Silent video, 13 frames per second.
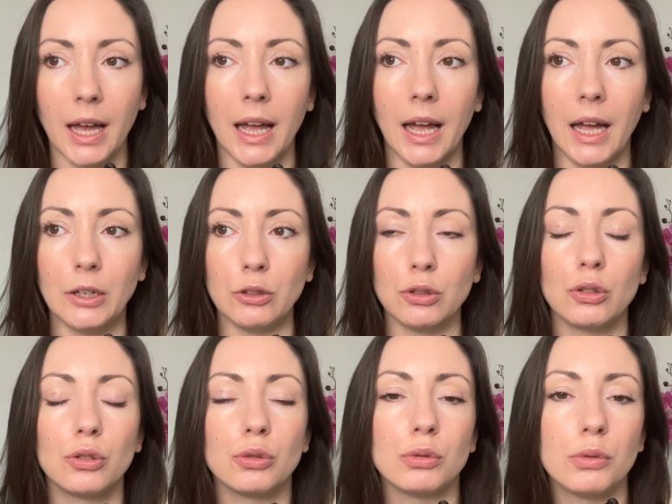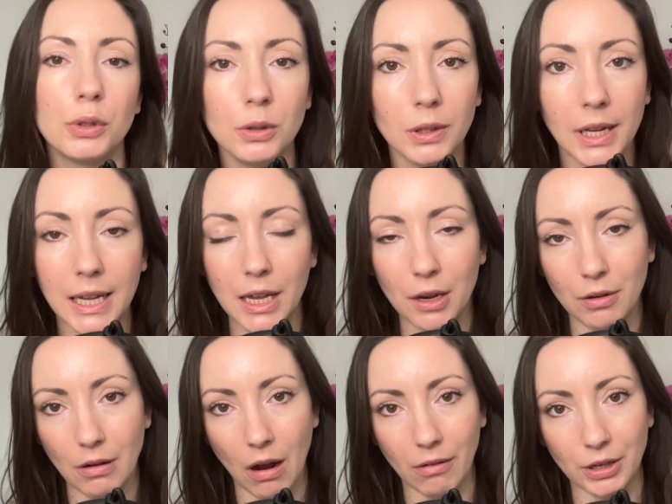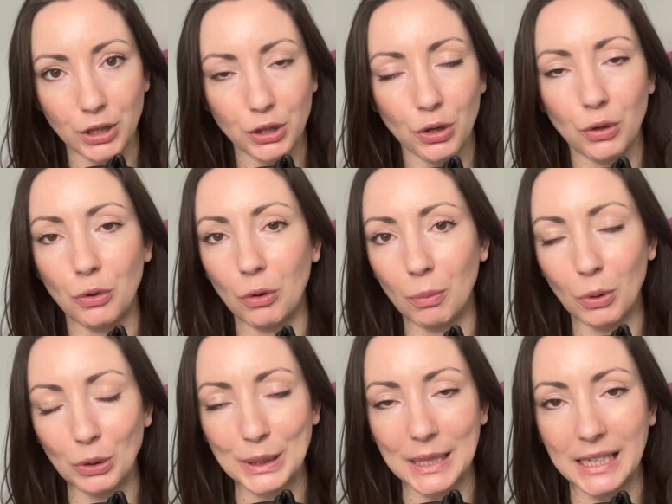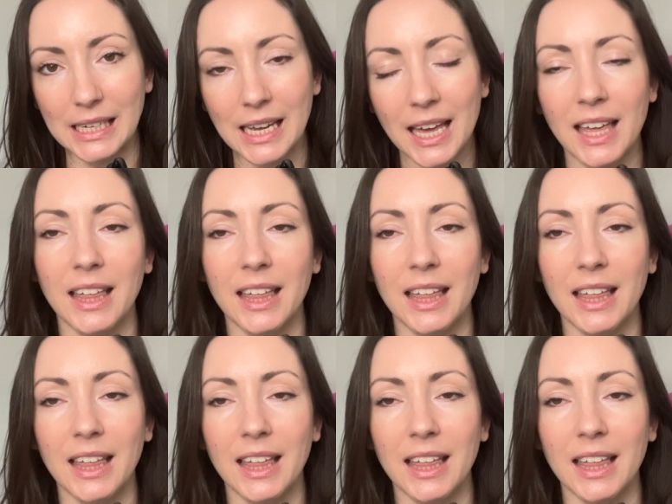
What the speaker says: and truly nourish your body,